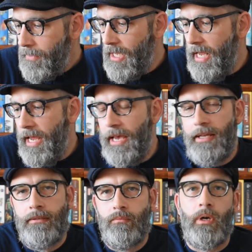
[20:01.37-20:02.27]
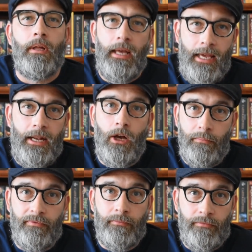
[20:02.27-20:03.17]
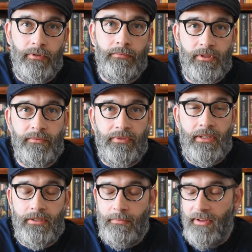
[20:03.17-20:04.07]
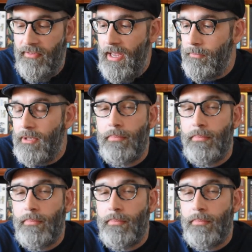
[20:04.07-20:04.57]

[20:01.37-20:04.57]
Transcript: And well, I had help from some friends in my family,